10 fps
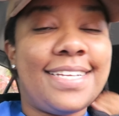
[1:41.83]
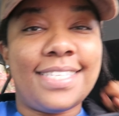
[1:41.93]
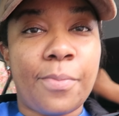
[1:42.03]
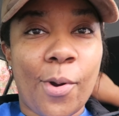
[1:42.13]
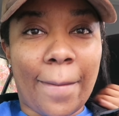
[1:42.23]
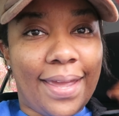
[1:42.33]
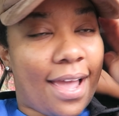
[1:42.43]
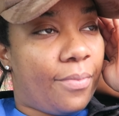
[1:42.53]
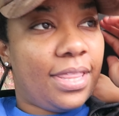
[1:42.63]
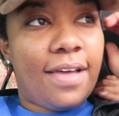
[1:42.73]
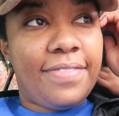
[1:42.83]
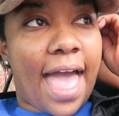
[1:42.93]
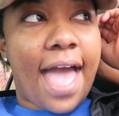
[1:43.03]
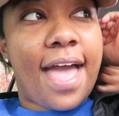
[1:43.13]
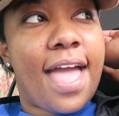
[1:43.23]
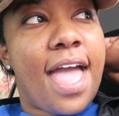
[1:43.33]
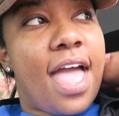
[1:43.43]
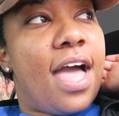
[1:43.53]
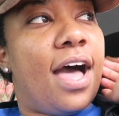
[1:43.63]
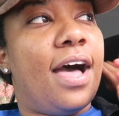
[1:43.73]
in, support me, I would love that.
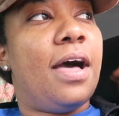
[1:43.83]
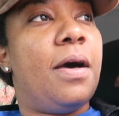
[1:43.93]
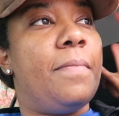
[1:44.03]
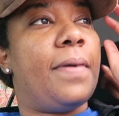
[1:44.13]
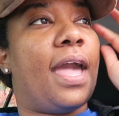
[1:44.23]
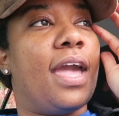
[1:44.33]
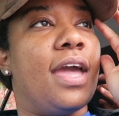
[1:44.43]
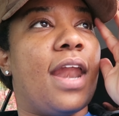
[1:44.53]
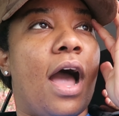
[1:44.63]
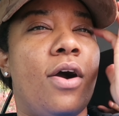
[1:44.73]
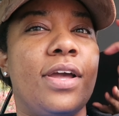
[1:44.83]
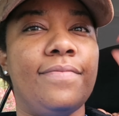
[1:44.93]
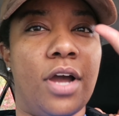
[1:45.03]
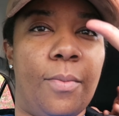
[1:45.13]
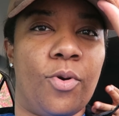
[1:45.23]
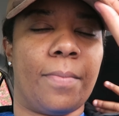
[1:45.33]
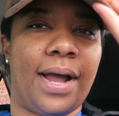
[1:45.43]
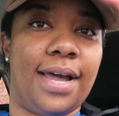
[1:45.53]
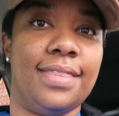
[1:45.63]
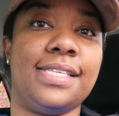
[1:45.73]
Um, and I'll give y'all more
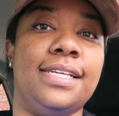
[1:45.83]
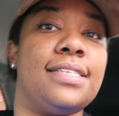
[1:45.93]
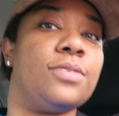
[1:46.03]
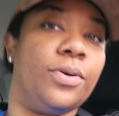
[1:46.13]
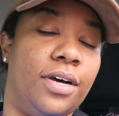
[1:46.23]
behind the scenes as